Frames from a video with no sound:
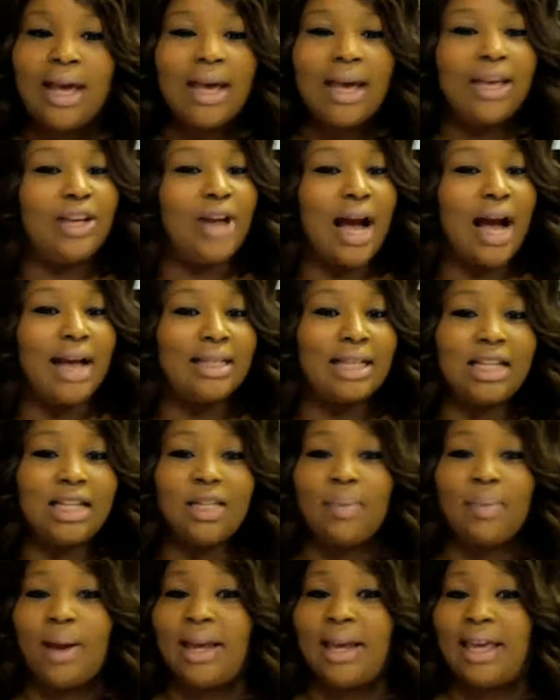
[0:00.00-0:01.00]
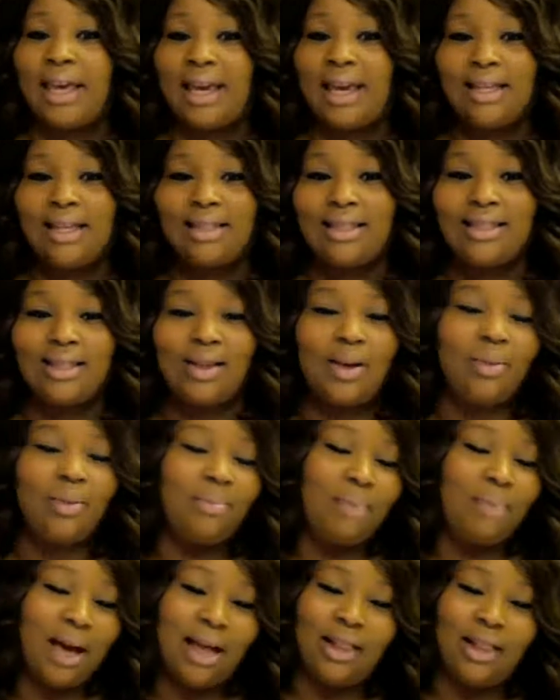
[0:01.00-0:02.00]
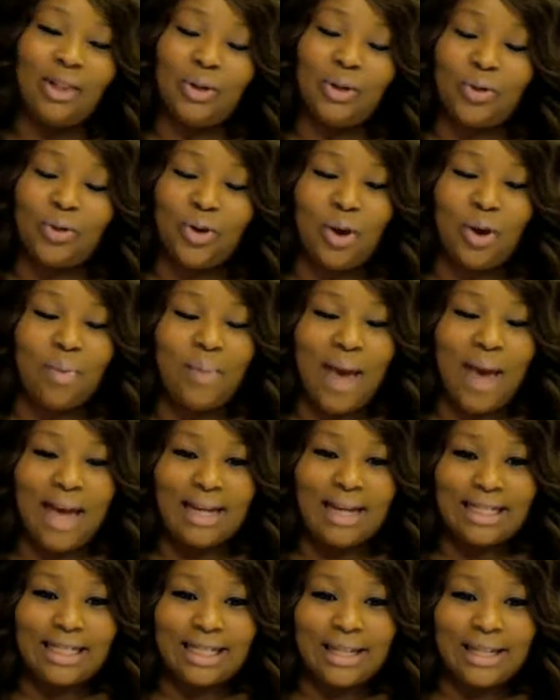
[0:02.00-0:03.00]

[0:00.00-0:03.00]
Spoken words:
I teach my kids, my little girl, Madison, and